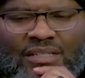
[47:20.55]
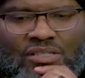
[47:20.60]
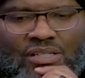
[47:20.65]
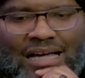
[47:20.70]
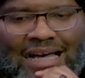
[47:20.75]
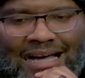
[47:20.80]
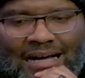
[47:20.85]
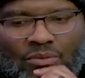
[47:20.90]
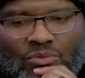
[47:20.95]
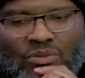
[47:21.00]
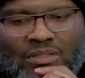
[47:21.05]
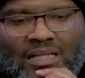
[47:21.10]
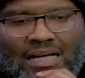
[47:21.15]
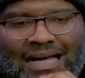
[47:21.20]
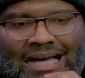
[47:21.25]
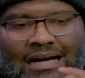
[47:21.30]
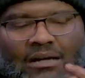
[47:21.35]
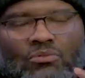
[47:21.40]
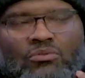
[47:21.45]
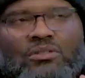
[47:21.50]
so I would
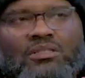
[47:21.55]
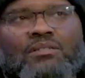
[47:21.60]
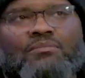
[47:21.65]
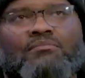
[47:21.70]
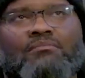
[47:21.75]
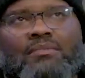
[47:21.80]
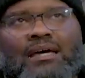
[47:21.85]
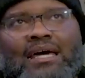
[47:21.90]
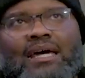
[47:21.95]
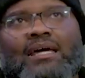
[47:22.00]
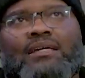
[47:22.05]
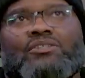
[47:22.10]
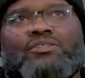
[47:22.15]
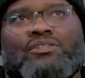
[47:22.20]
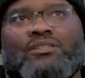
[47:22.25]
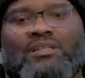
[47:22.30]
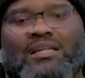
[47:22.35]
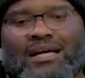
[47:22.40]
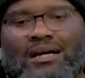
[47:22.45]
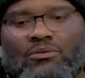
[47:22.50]
I would
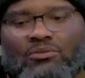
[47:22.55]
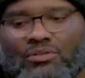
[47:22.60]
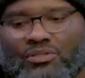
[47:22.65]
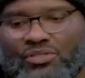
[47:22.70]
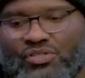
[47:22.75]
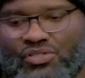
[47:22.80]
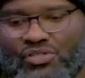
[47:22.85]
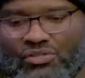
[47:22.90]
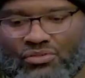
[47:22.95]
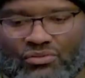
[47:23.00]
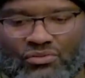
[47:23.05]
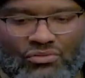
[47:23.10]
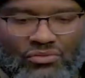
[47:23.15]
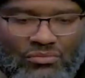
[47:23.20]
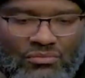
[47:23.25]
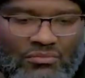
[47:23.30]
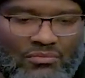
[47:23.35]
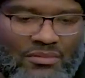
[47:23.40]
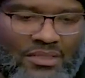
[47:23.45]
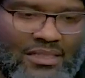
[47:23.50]
imagine I would assume